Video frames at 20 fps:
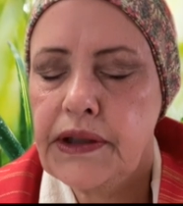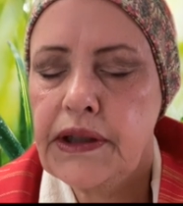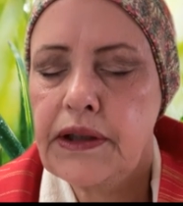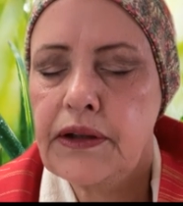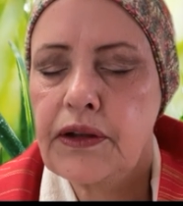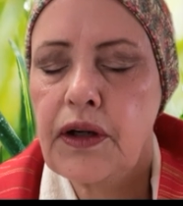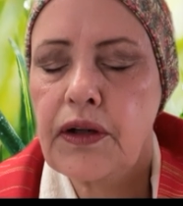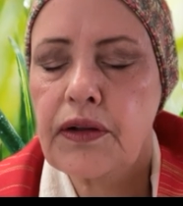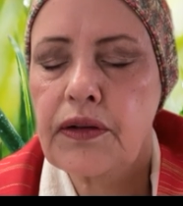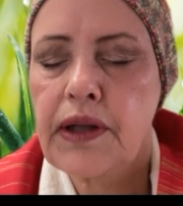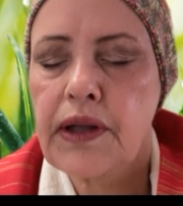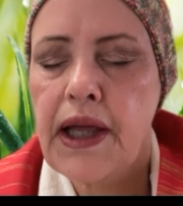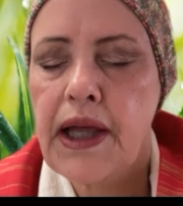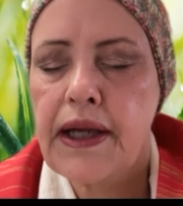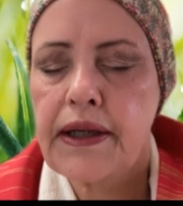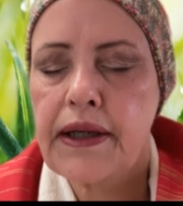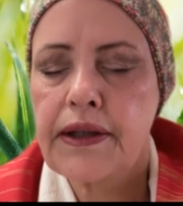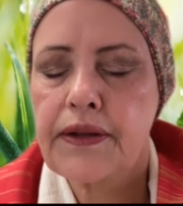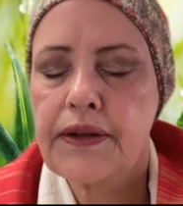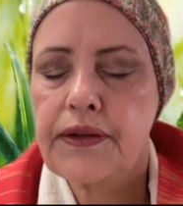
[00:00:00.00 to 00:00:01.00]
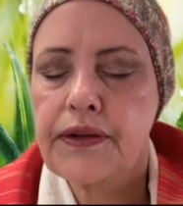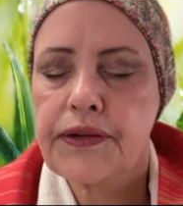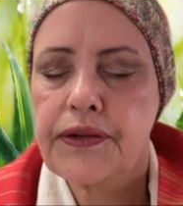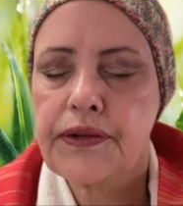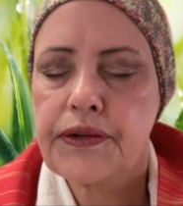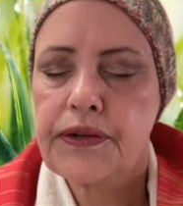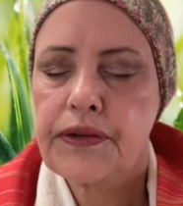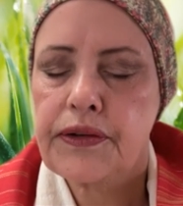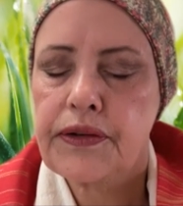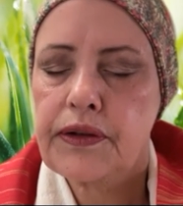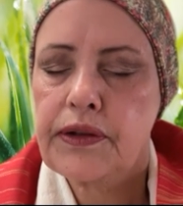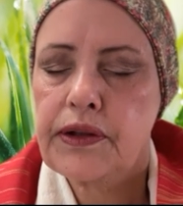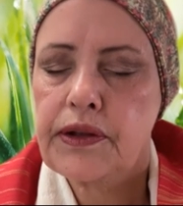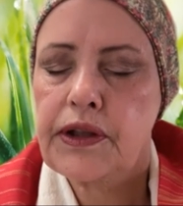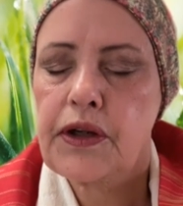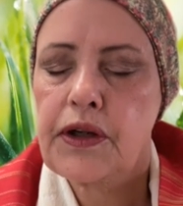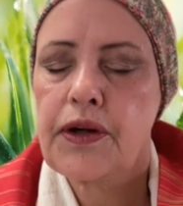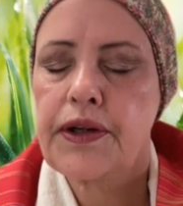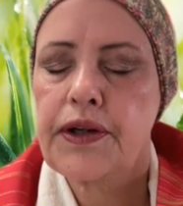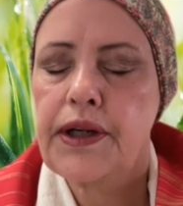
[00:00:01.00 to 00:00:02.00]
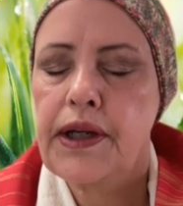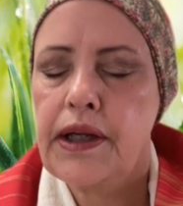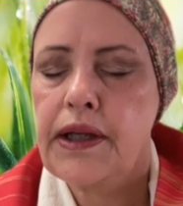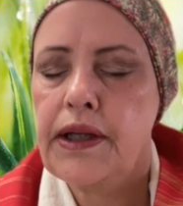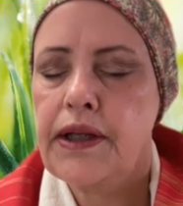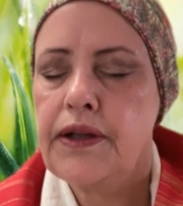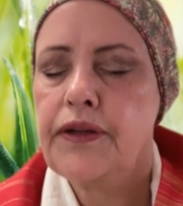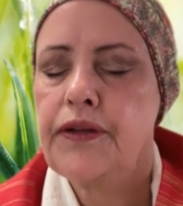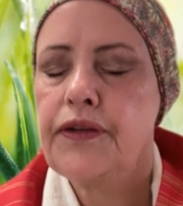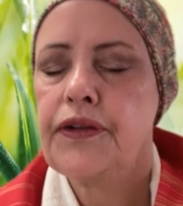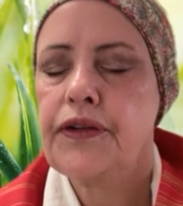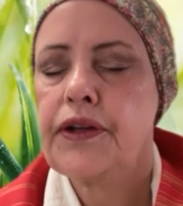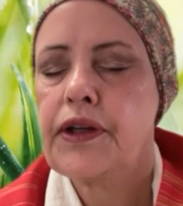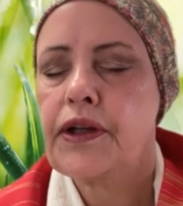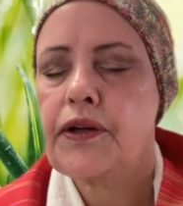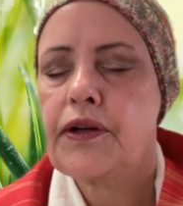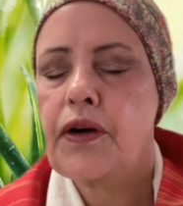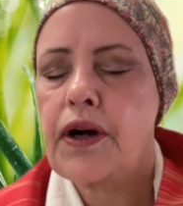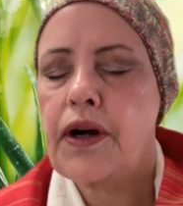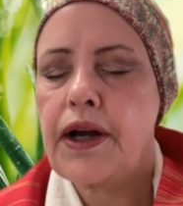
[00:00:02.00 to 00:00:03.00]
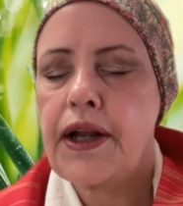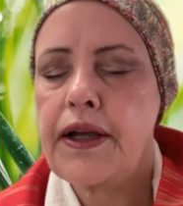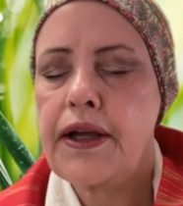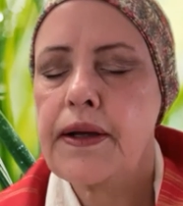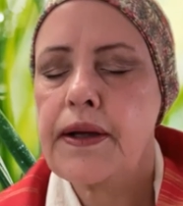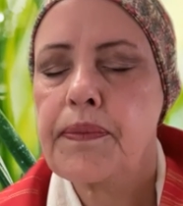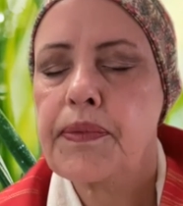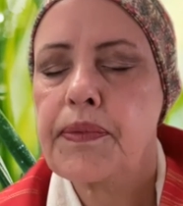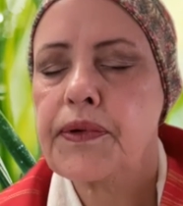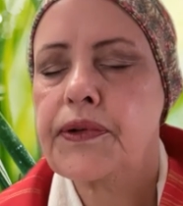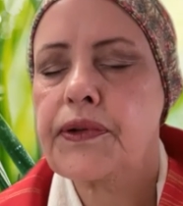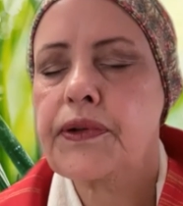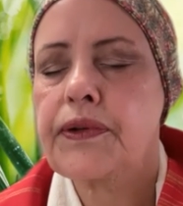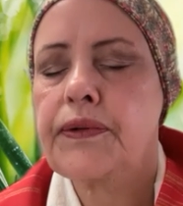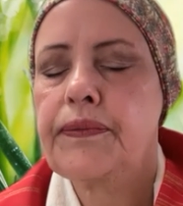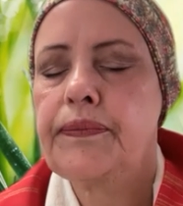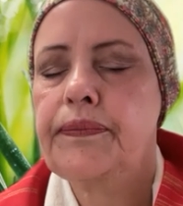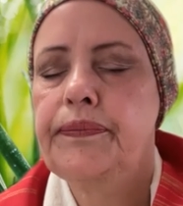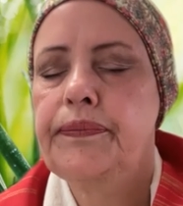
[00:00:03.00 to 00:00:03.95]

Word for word: in our legs, in our knees, and our hips.